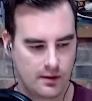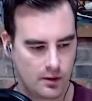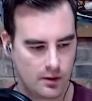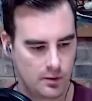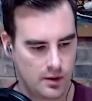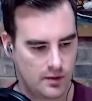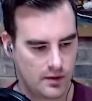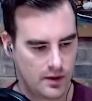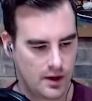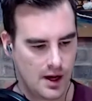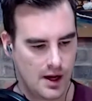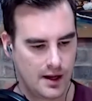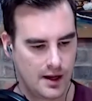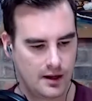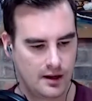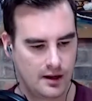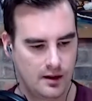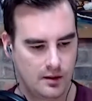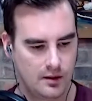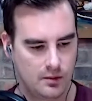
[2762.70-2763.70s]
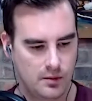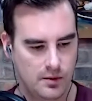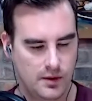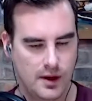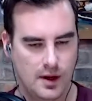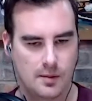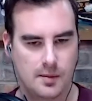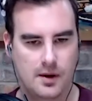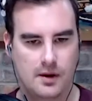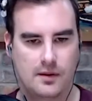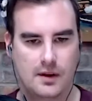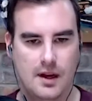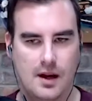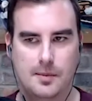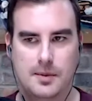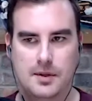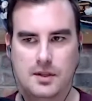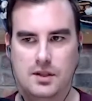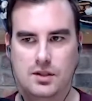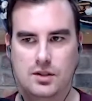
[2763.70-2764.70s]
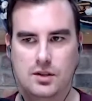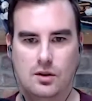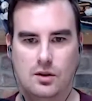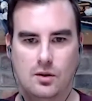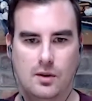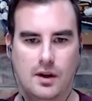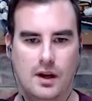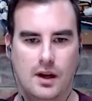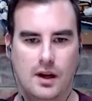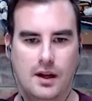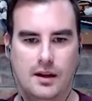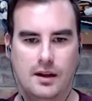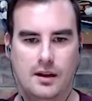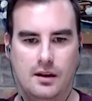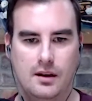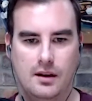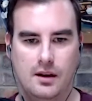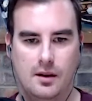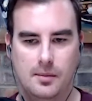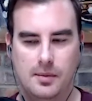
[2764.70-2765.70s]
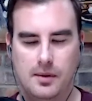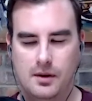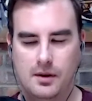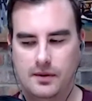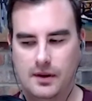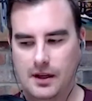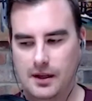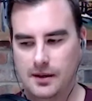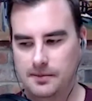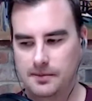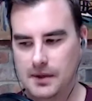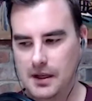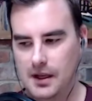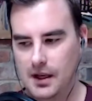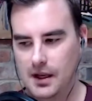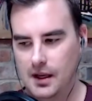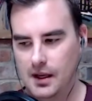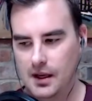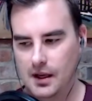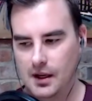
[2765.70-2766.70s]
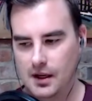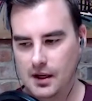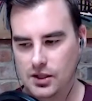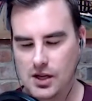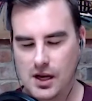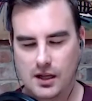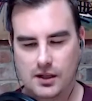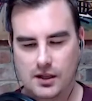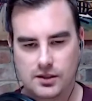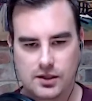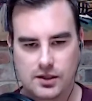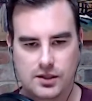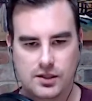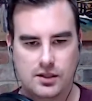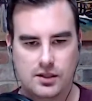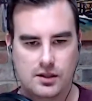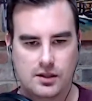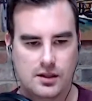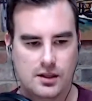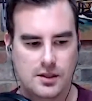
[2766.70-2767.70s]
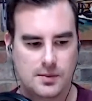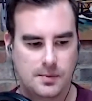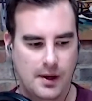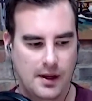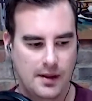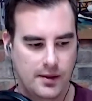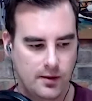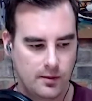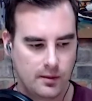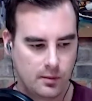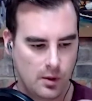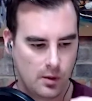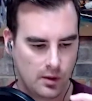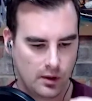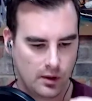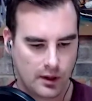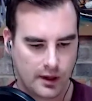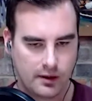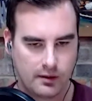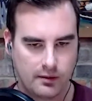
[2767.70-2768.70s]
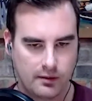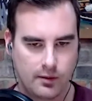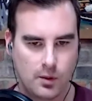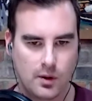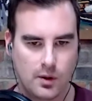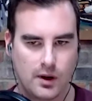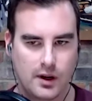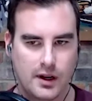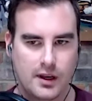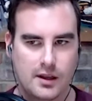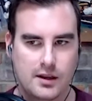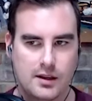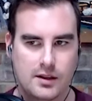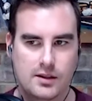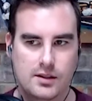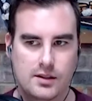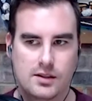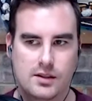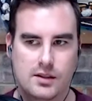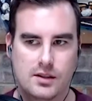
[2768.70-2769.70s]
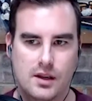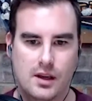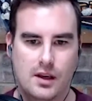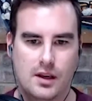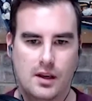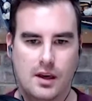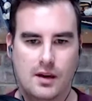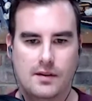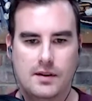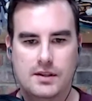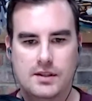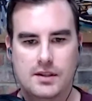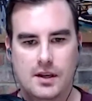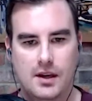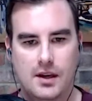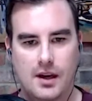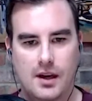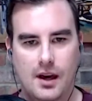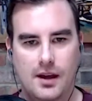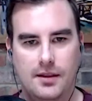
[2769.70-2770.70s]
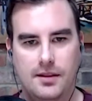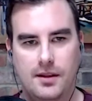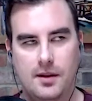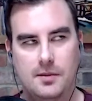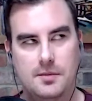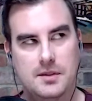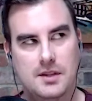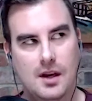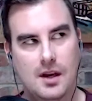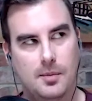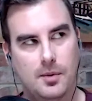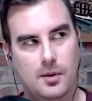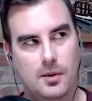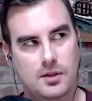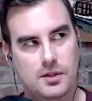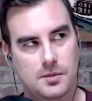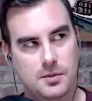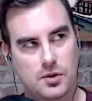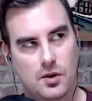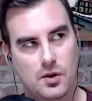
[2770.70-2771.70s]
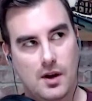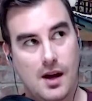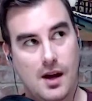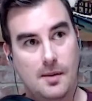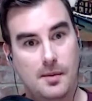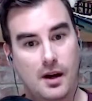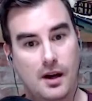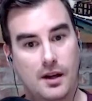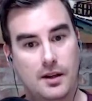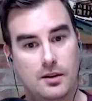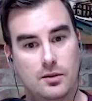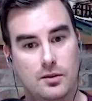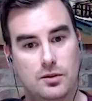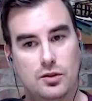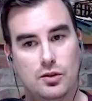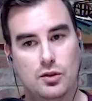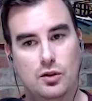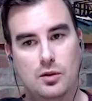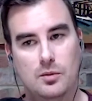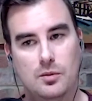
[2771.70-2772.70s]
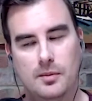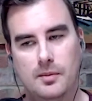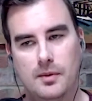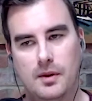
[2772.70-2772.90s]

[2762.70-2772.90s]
We've got we've got a bit of a competition going on, a bit of a challenge this this month. What we're looking for is give us a, a thumbs up or subscribe on YouTube.